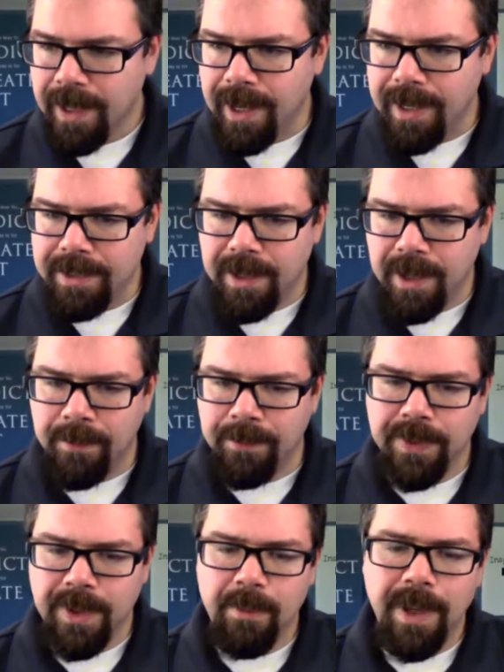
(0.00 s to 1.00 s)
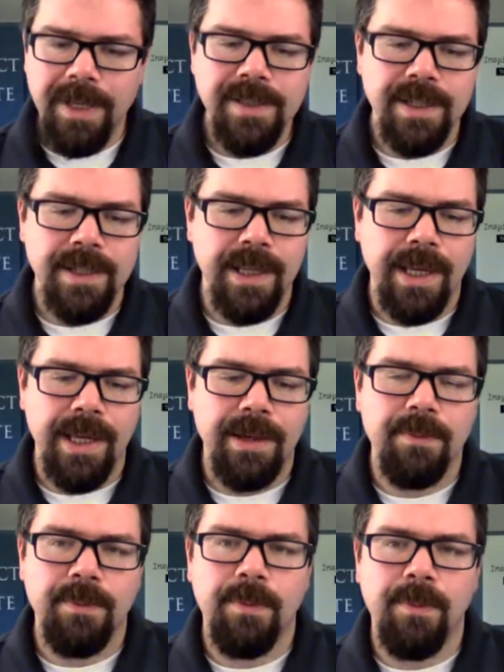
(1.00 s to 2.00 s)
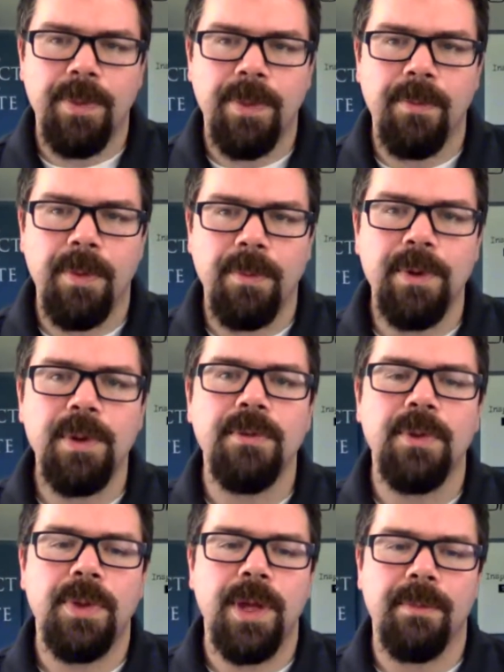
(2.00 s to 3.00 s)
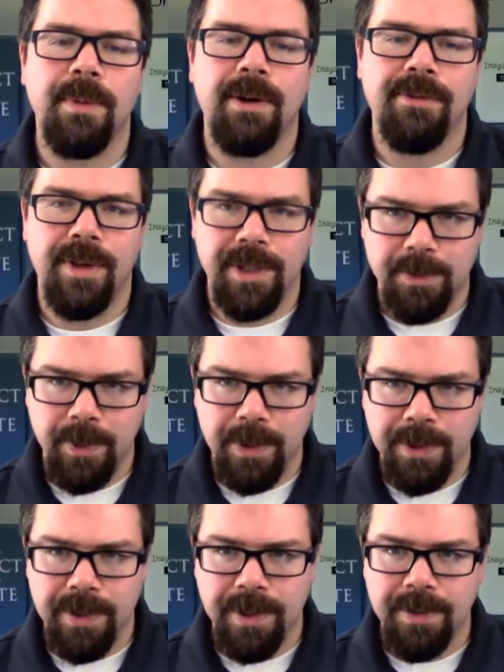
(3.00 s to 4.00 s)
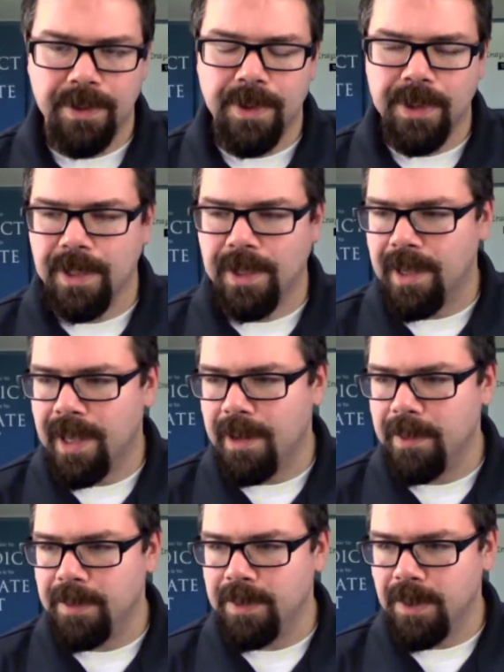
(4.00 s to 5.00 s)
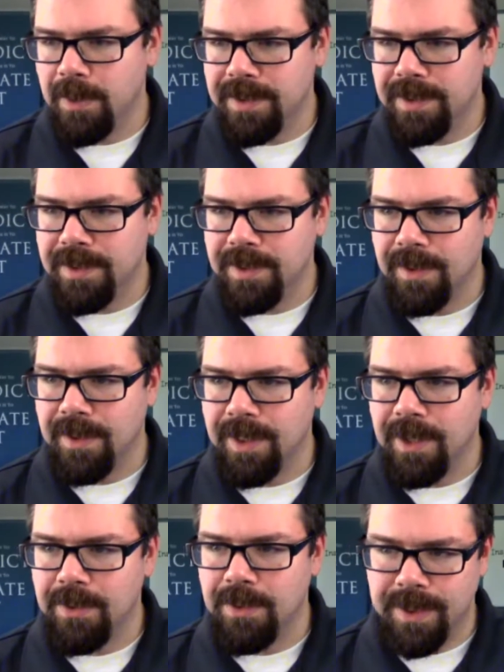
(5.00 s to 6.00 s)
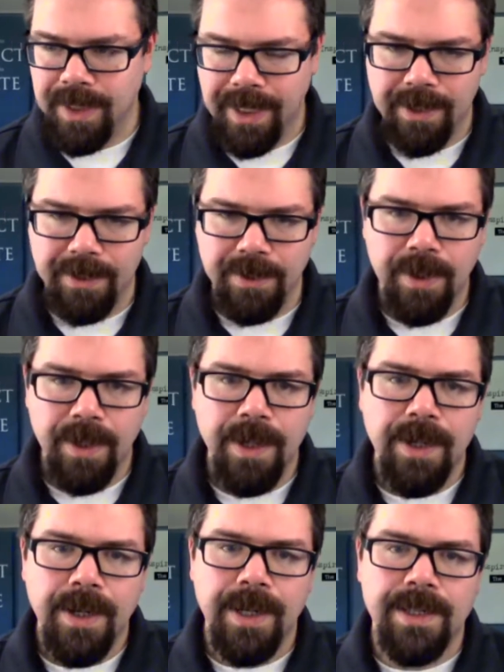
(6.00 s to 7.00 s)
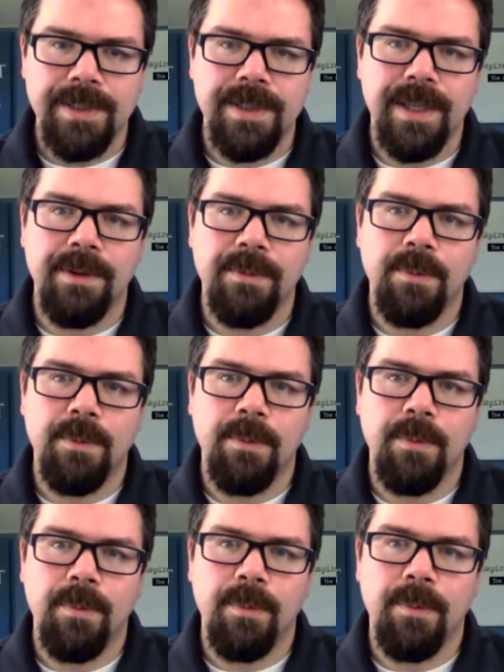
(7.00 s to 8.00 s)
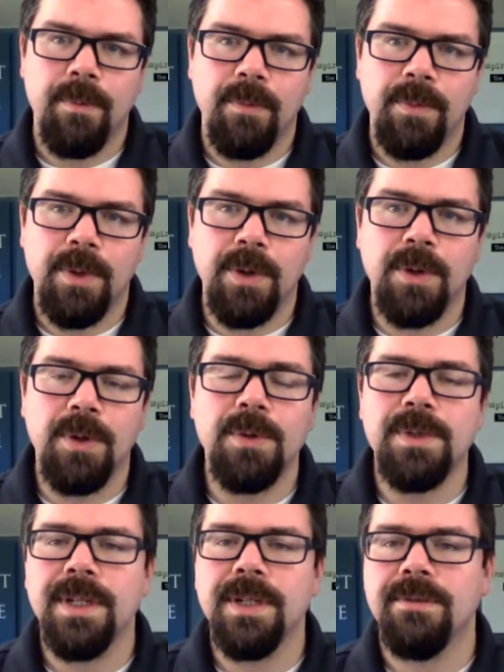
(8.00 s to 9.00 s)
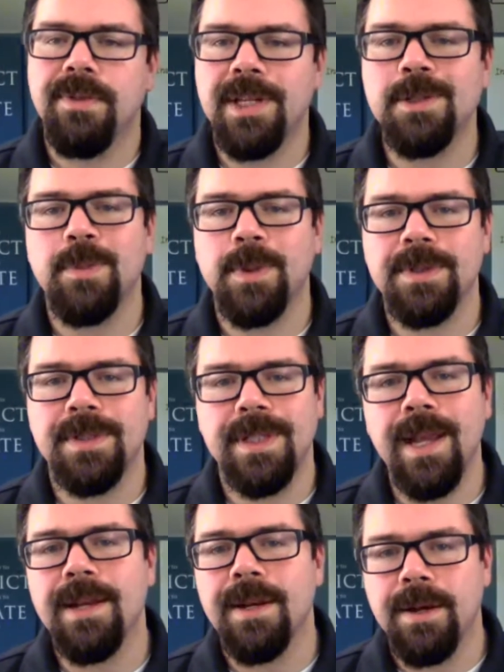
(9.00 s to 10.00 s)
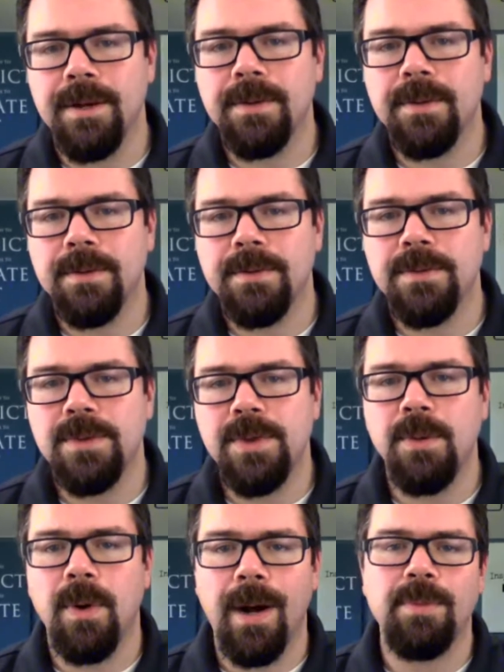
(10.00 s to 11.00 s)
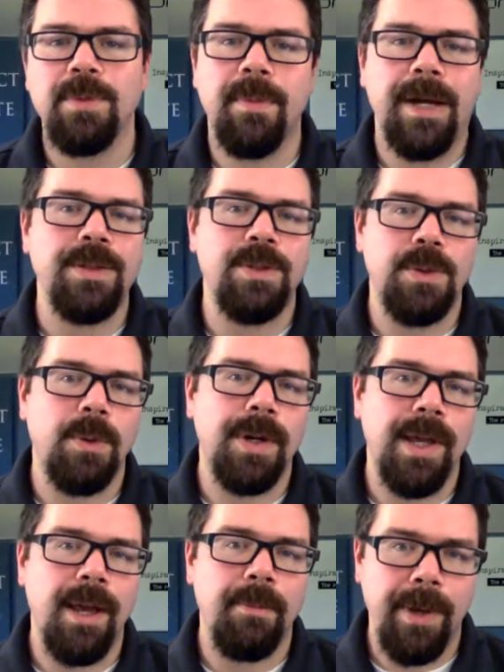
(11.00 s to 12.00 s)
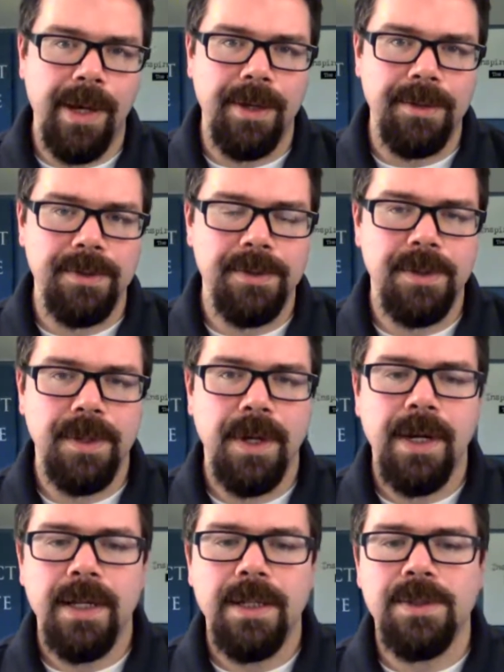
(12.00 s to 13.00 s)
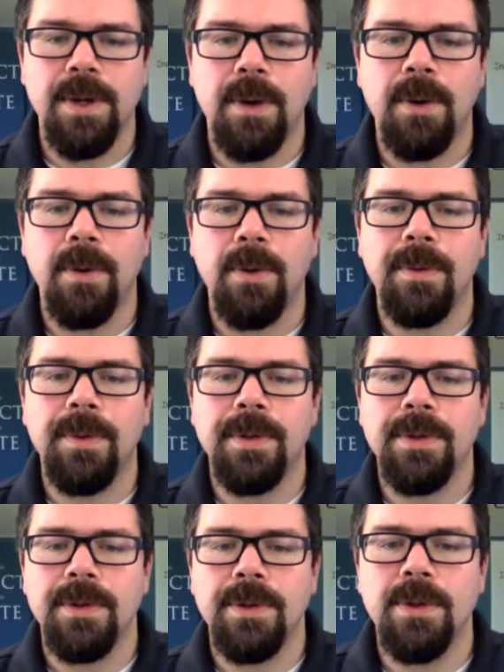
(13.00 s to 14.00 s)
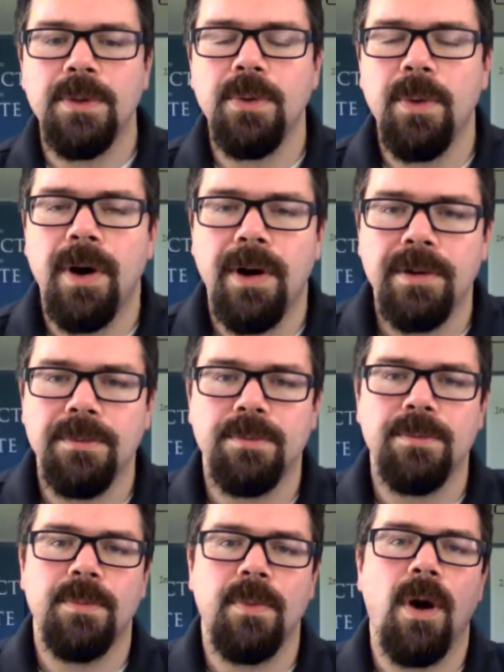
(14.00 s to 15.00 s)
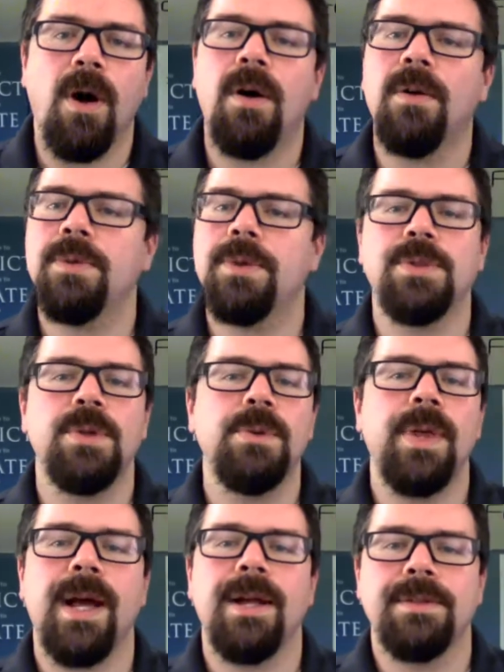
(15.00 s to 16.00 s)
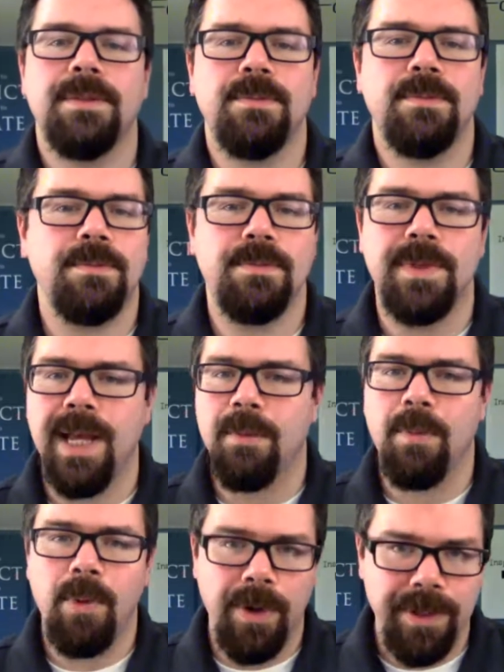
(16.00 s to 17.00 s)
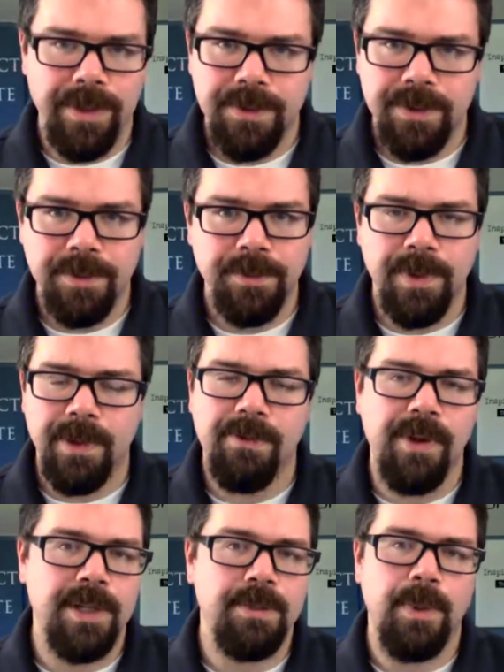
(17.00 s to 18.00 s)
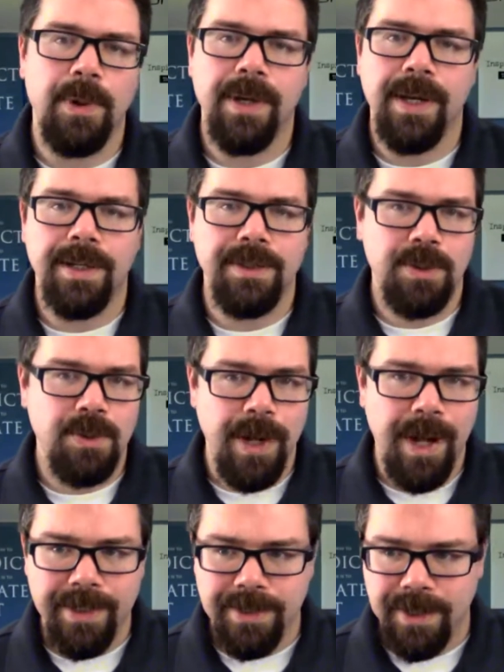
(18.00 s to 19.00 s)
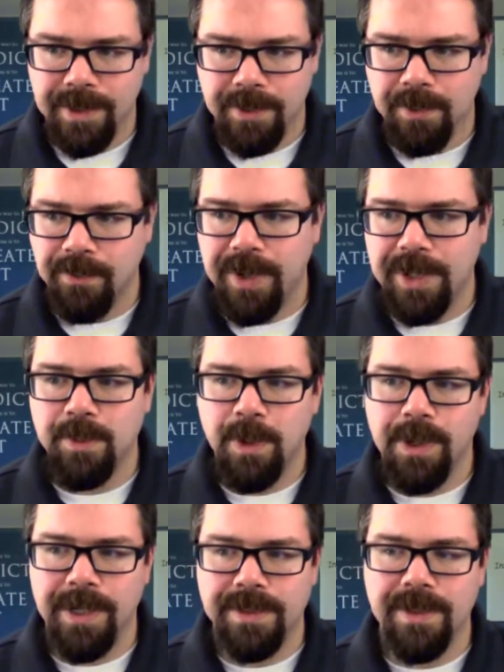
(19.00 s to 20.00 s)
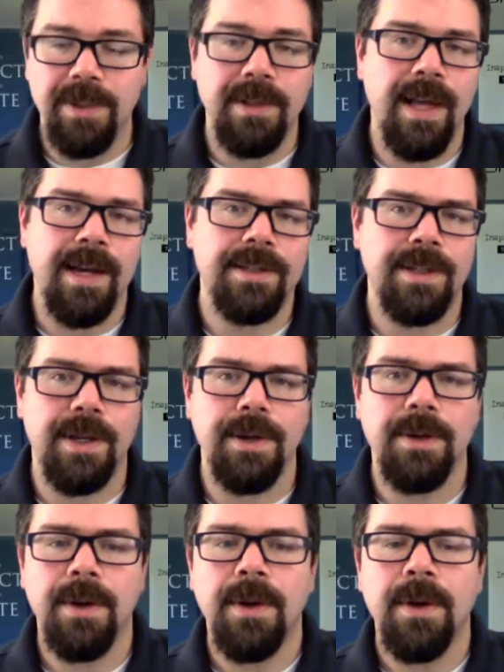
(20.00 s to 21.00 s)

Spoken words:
And basically, the beautiful thing about Facebook, and the thing that a lot of people don't necessarily understand, is that you're using Facebook's data to optimize your campaigns. So you are all the 2,000 data points that Facebook is attracting, or Facebook is collecting